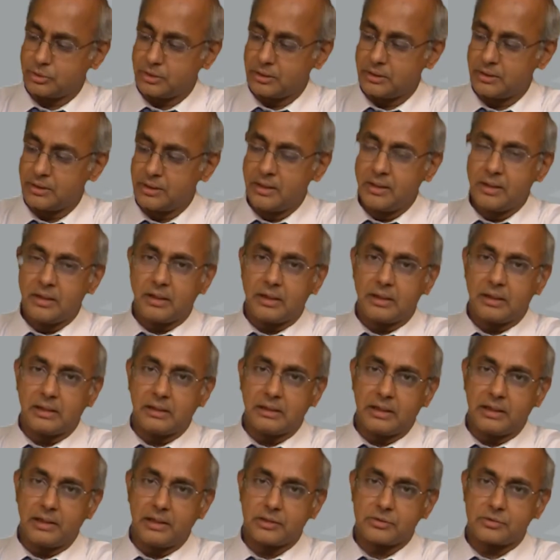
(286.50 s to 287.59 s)
to the uh,
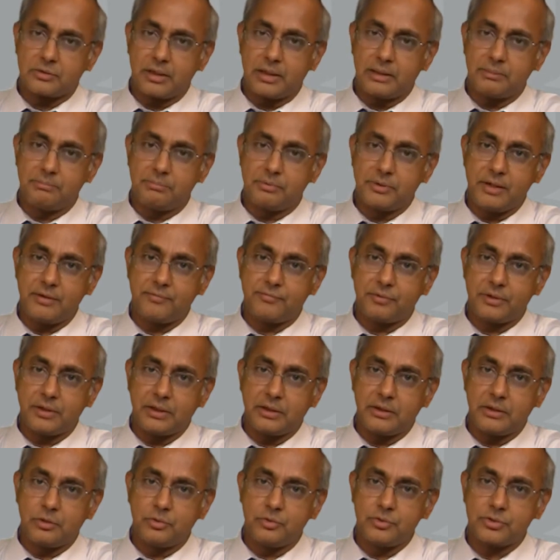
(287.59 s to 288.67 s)
earlier slide
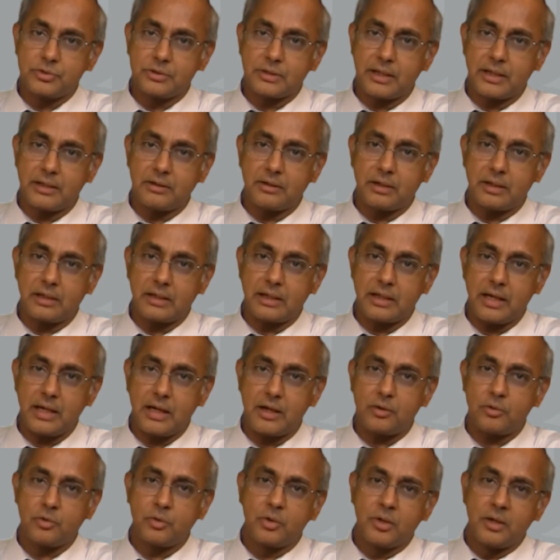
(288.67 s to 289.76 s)
briefly, you said uh,
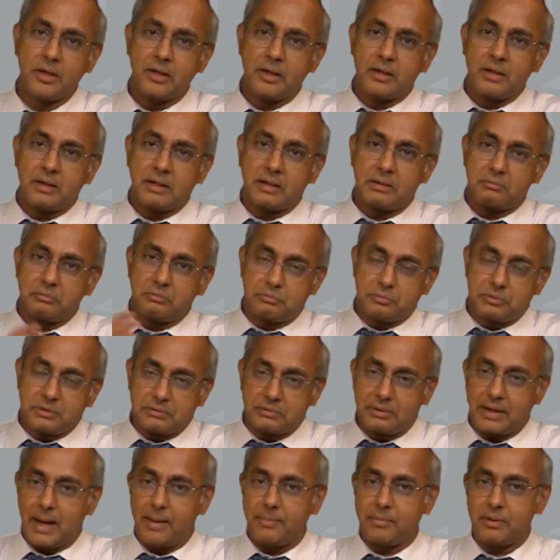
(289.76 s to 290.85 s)
how
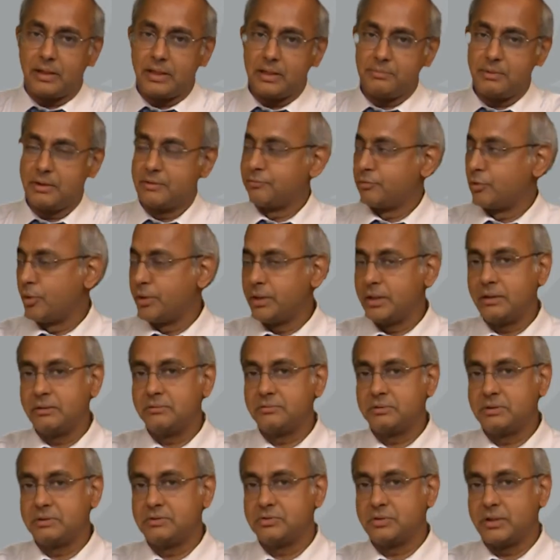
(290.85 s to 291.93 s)
capital has been flowing
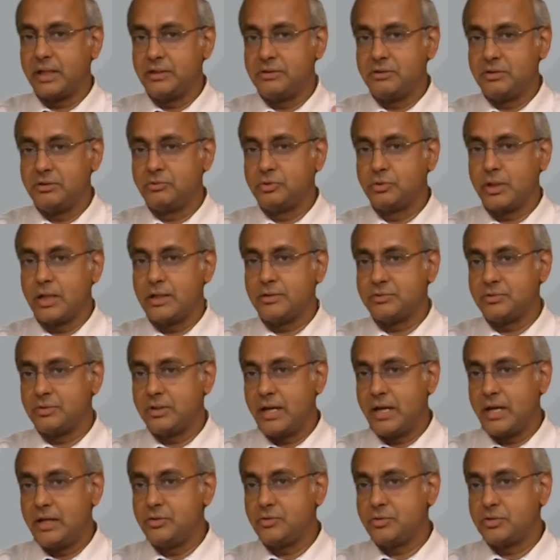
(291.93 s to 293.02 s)
since 19,
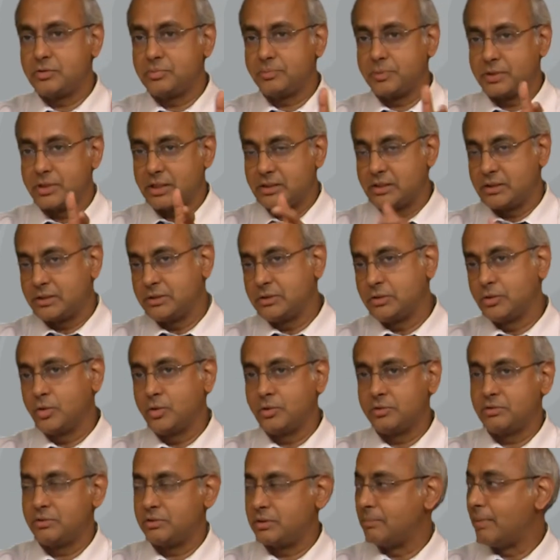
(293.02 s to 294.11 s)
2008 is projected to
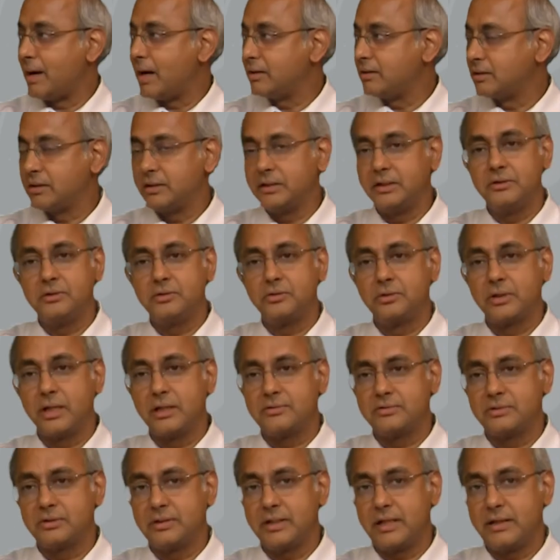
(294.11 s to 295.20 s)
grow dramatically in
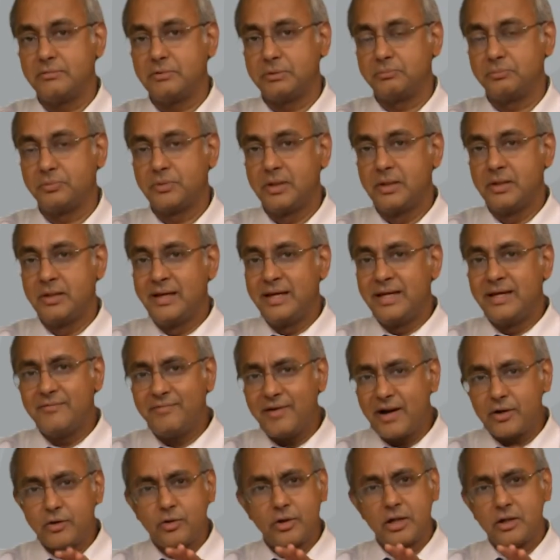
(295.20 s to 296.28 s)
2011. In
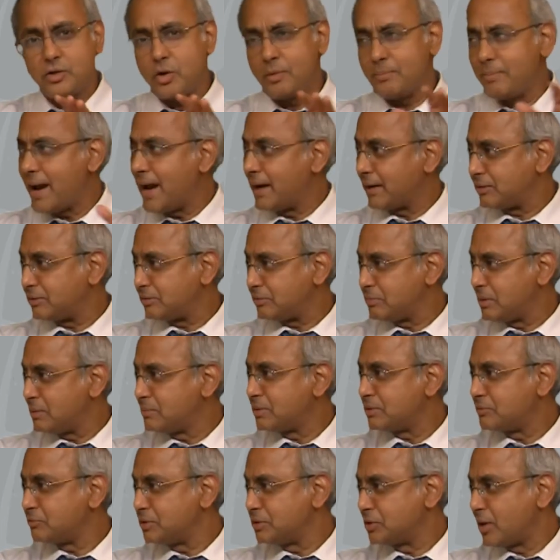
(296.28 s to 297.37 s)
fact, you can go back.
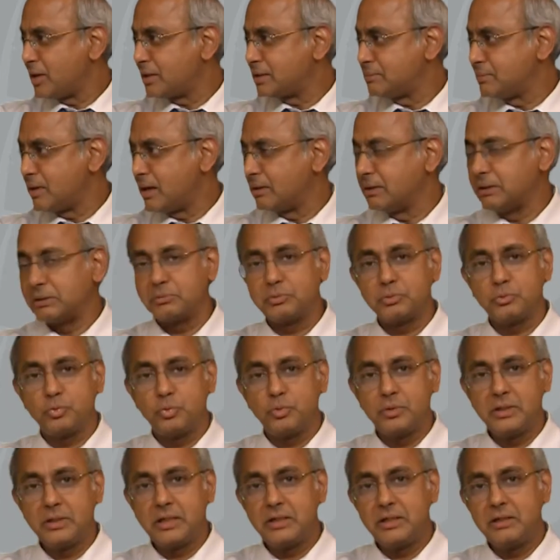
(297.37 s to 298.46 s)
Remember, we talked about it.
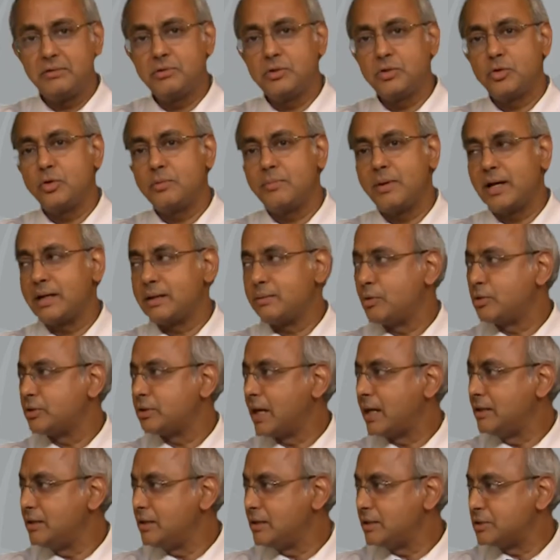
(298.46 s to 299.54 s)
We can even go back about
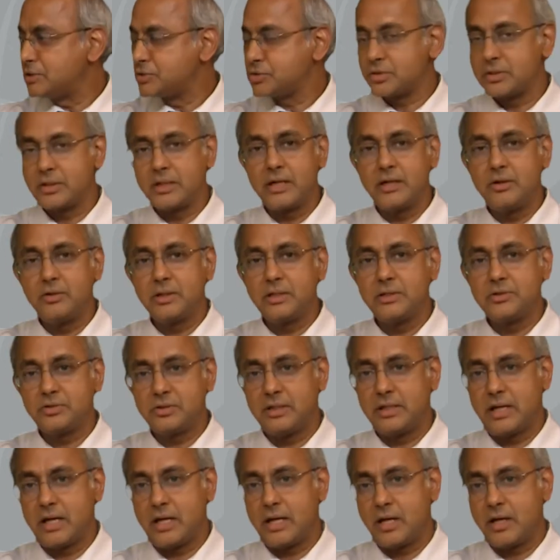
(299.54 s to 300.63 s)
10 years and you can
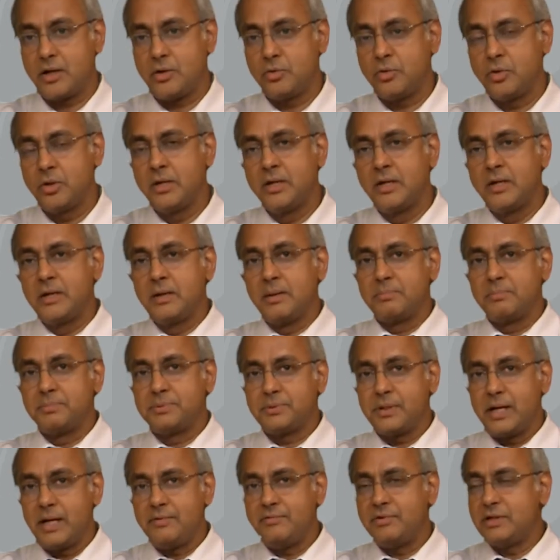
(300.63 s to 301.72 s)
see how
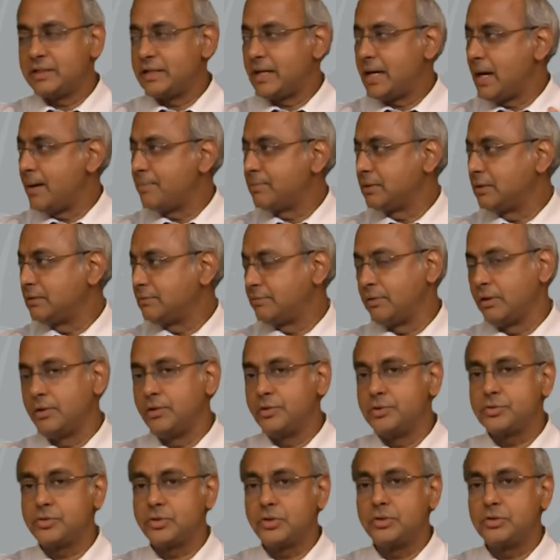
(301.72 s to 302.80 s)
private capital
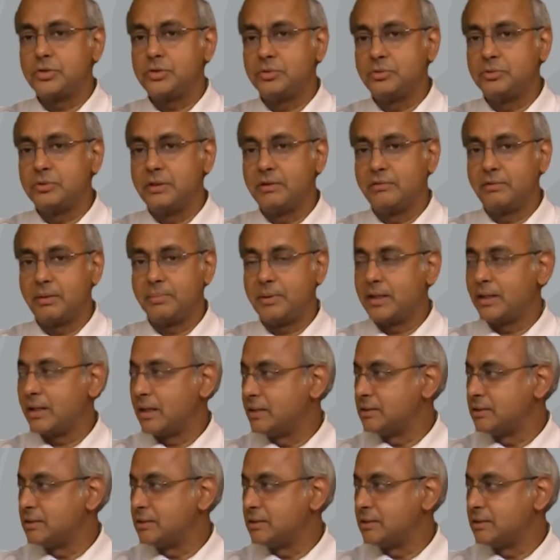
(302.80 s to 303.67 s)
flows to developing